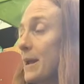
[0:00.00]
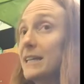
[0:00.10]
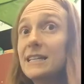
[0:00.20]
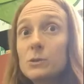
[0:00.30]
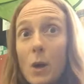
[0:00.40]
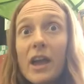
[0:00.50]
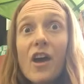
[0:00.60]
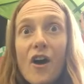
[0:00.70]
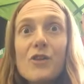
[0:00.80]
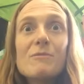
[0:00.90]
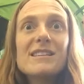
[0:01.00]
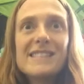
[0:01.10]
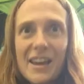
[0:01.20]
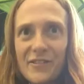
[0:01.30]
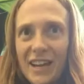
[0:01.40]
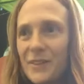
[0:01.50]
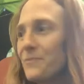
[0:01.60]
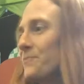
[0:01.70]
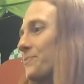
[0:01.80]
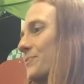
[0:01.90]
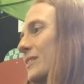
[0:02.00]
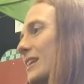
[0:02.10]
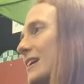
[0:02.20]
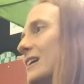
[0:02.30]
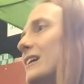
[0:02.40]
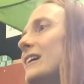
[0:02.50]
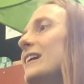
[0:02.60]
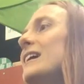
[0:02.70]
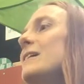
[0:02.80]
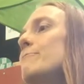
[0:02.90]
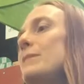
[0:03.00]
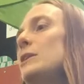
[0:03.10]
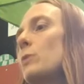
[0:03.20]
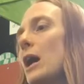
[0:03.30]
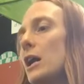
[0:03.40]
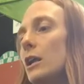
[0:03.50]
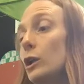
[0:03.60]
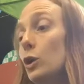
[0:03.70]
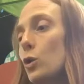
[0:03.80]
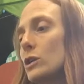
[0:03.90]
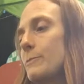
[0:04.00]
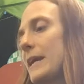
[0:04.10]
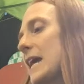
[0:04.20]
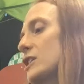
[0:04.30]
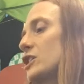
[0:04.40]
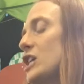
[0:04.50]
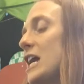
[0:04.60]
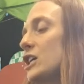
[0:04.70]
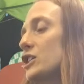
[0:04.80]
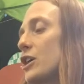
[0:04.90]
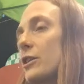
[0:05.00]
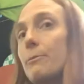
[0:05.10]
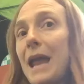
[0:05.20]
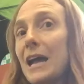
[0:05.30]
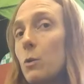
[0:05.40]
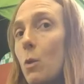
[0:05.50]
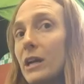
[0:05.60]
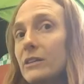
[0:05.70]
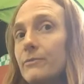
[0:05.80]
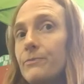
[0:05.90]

made his way home safely. Meanwhile, laws began to change so that black and white